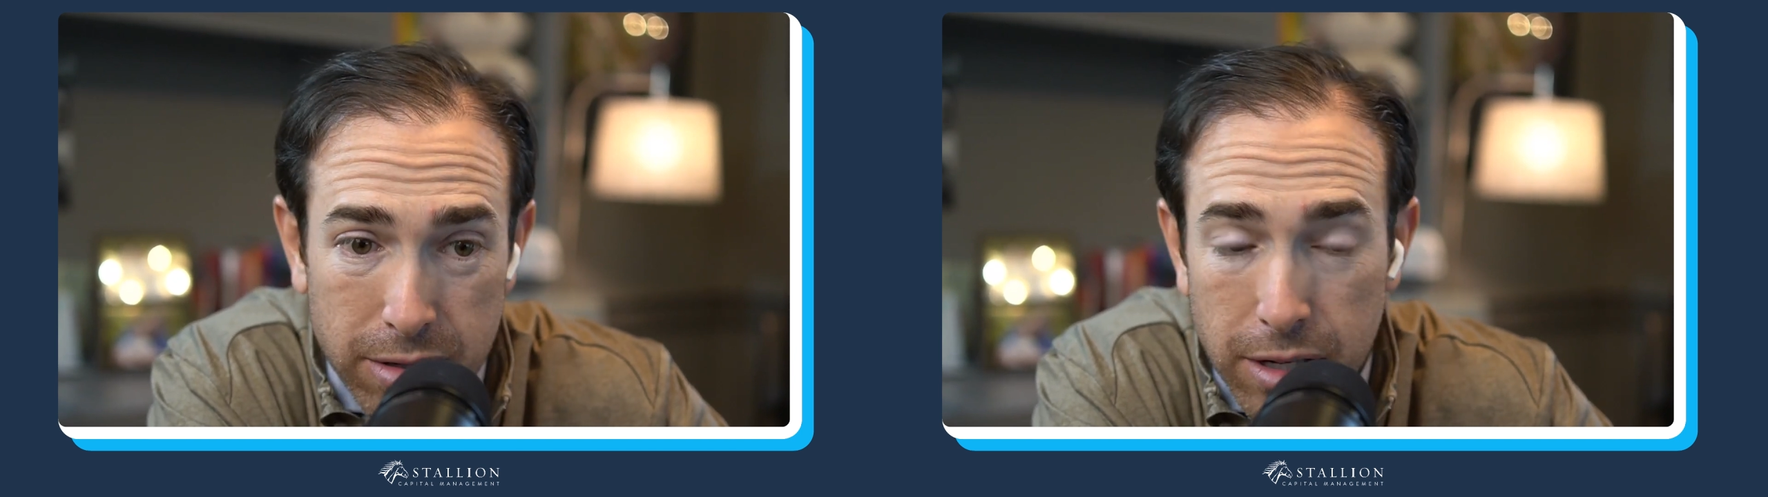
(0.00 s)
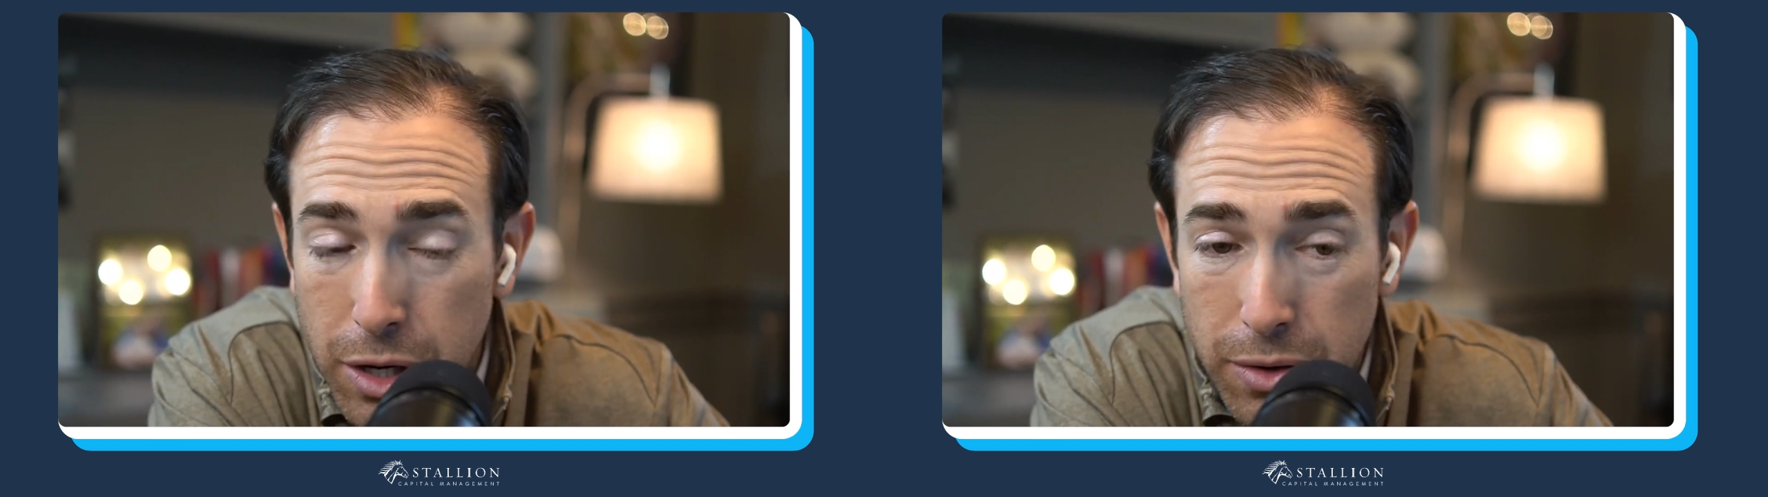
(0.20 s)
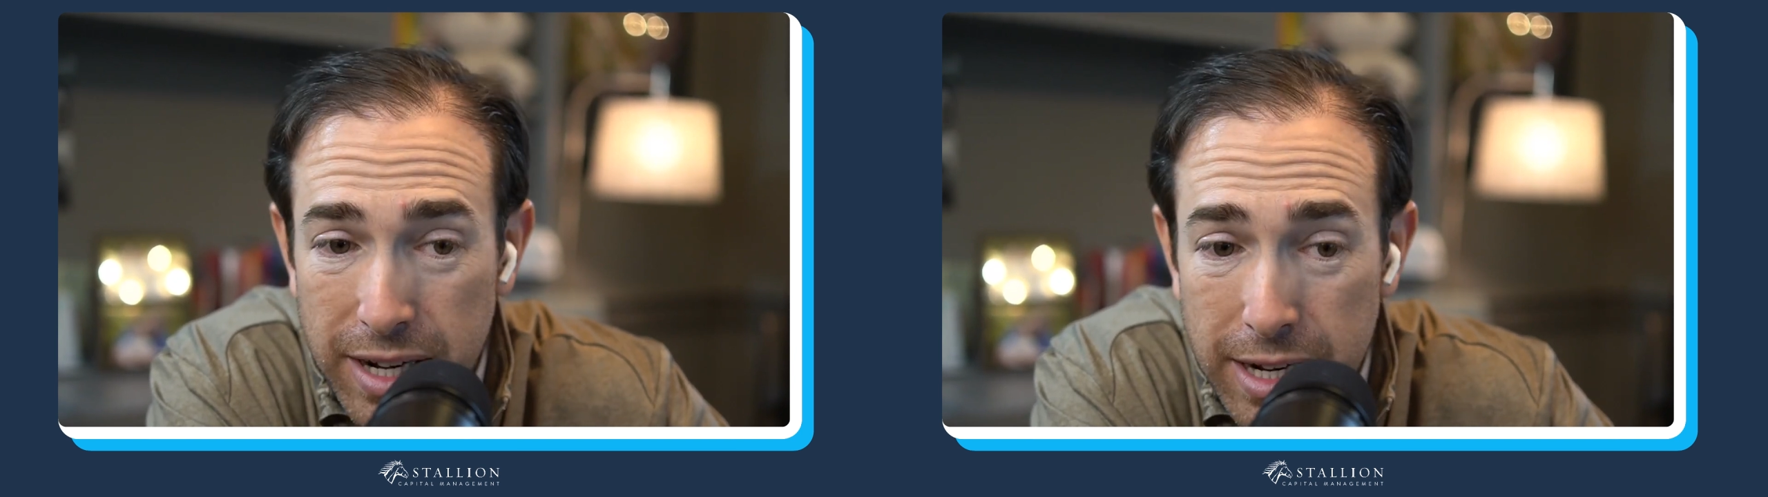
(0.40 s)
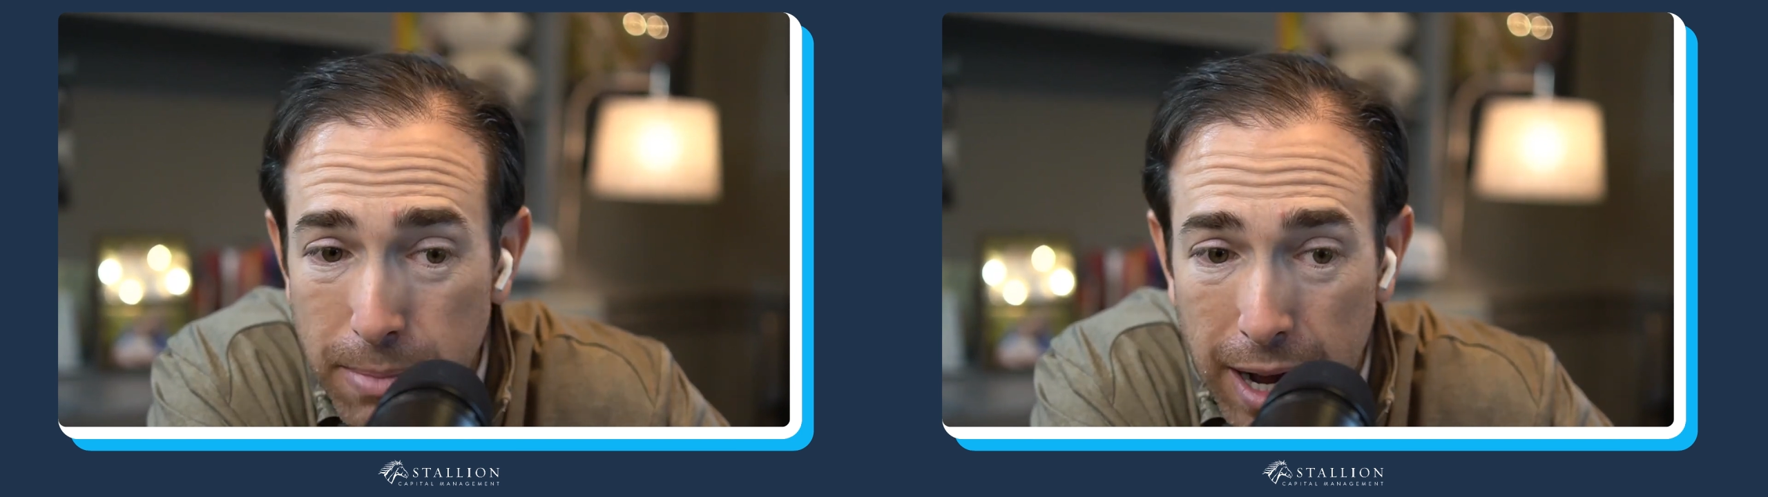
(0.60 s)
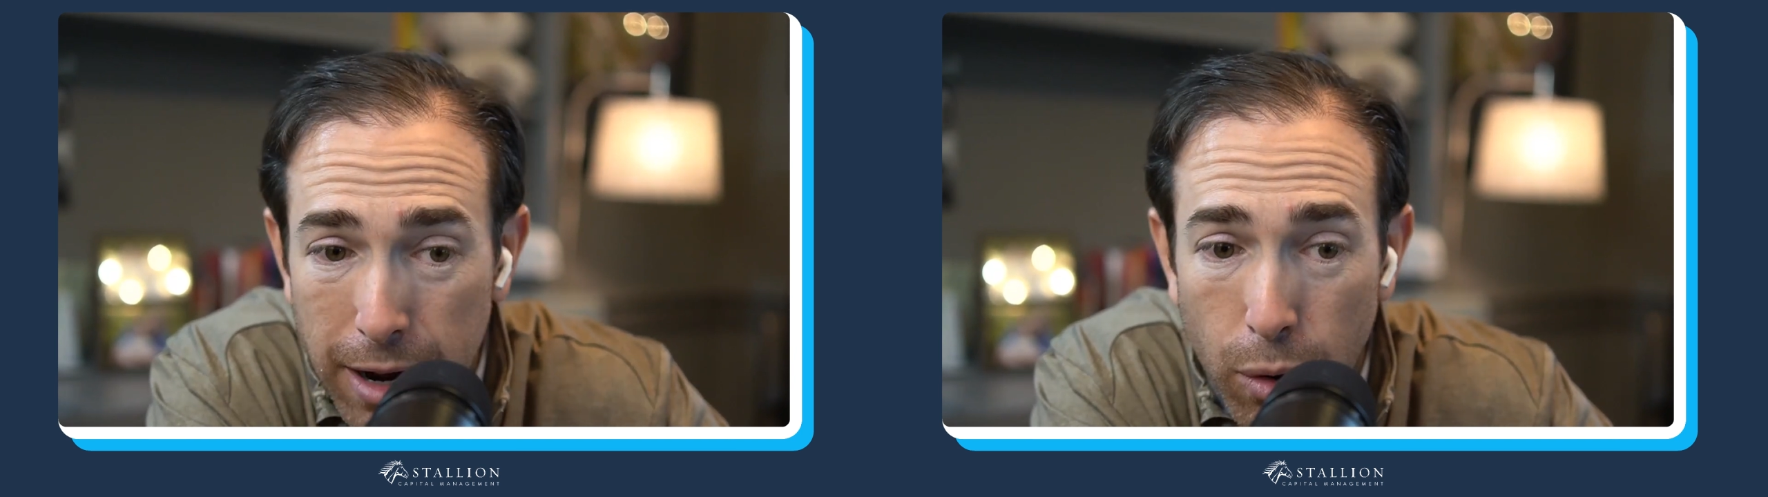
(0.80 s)
You don't even need to
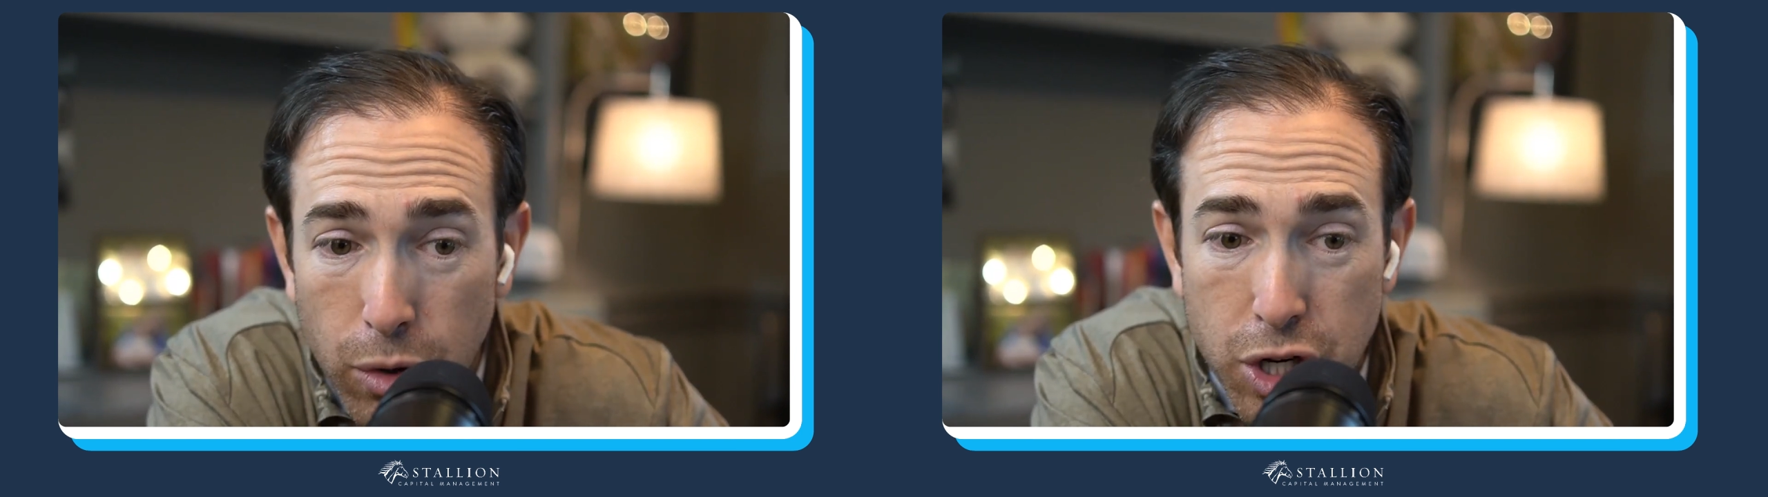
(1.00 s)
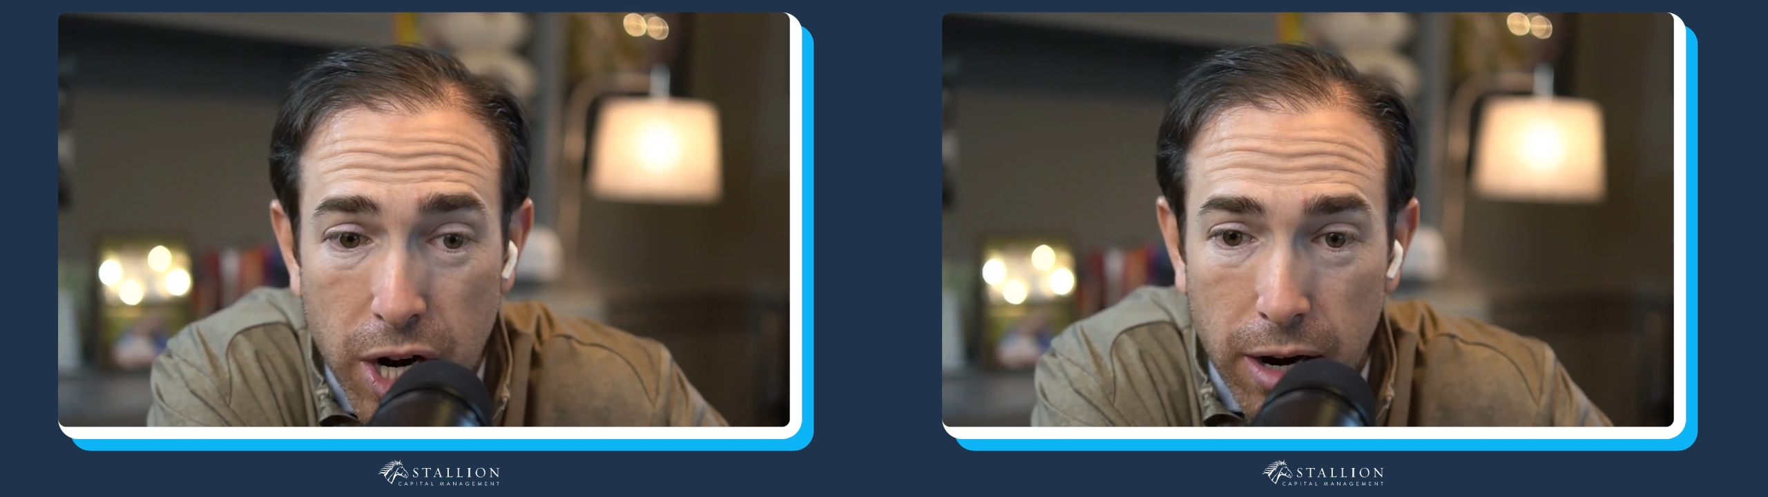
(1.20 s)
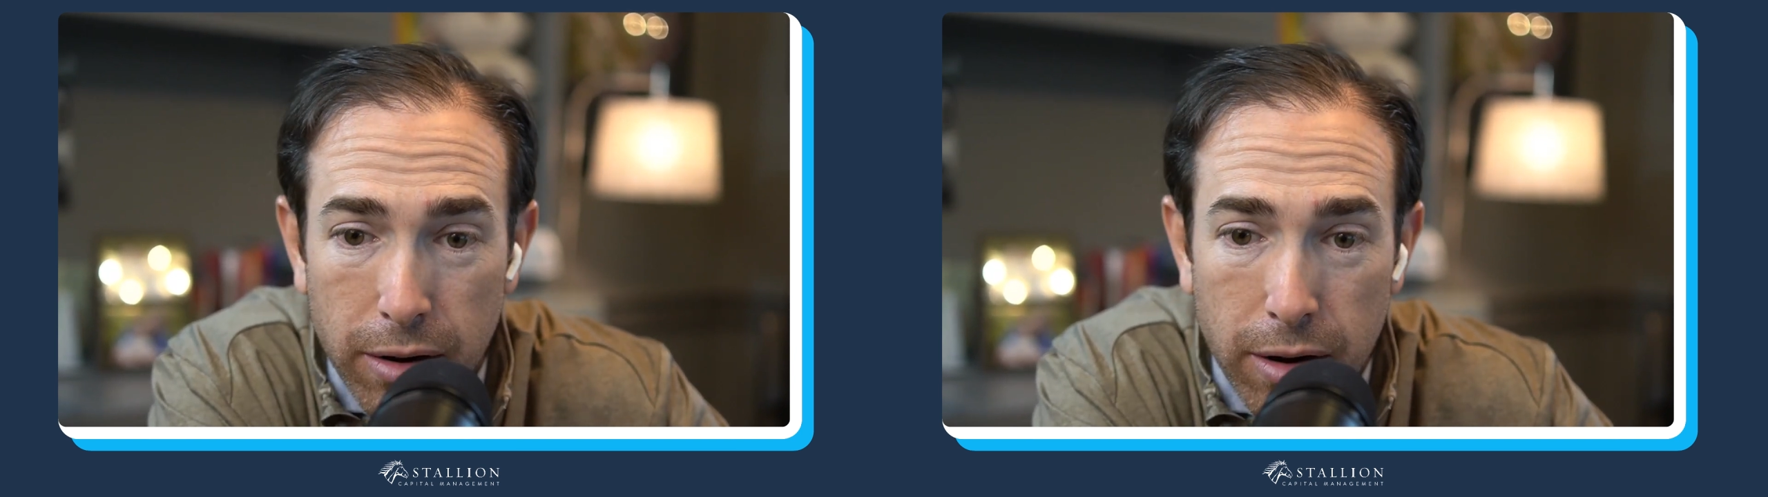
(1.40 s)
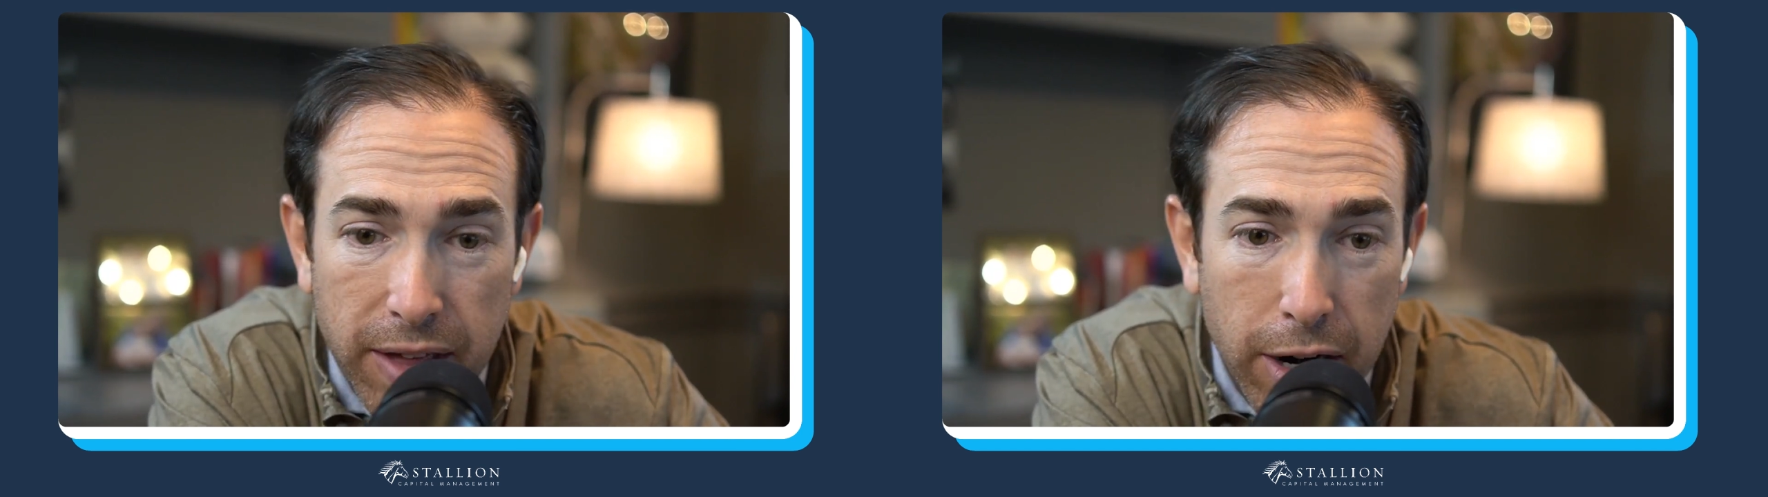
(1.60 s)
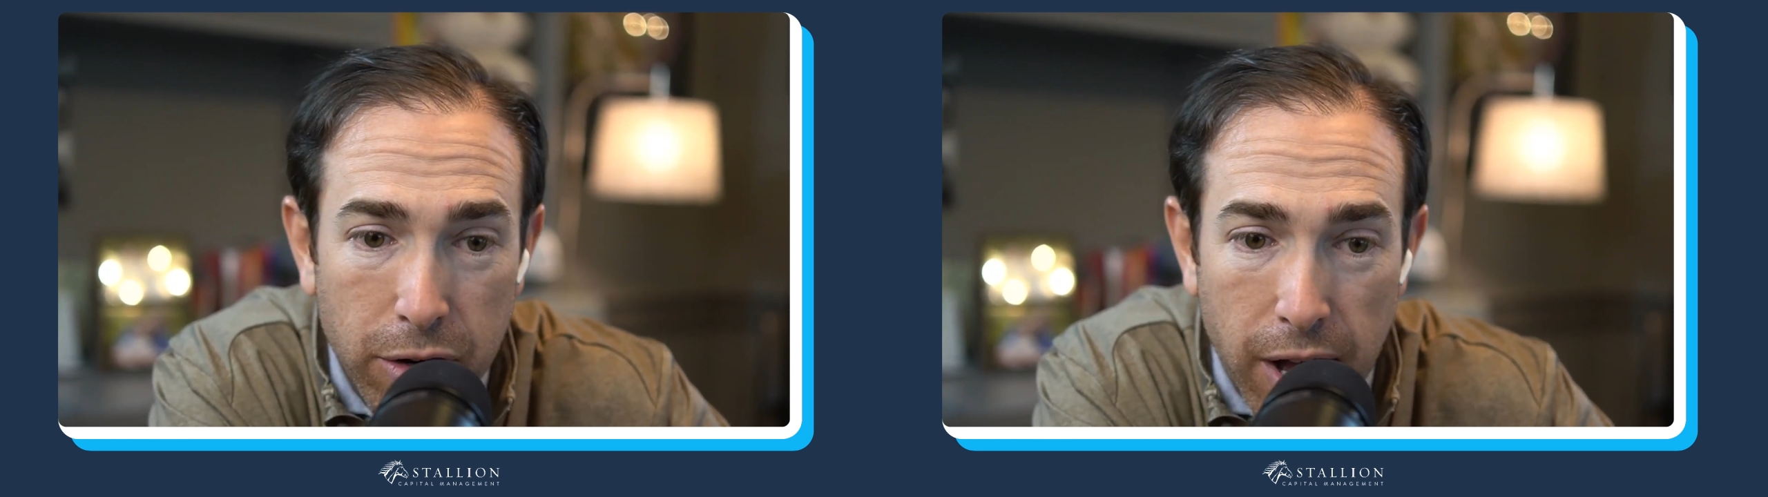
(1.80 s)
buy a whole share of
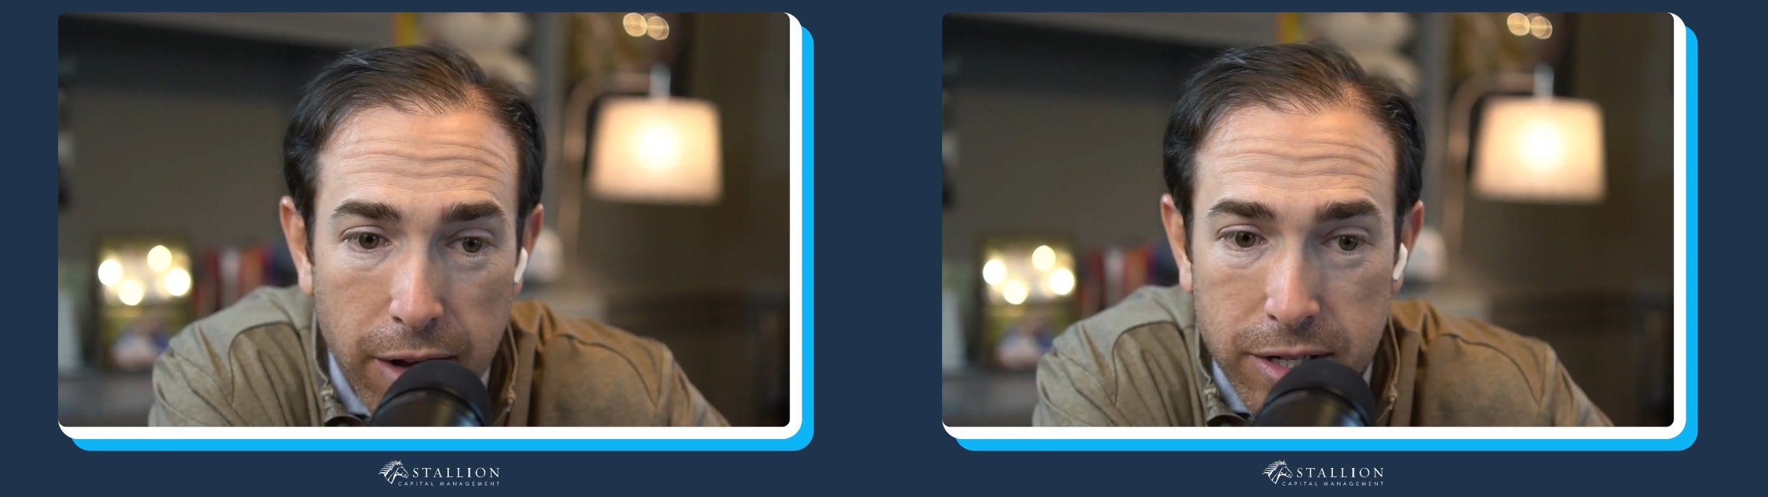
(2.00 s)
that $100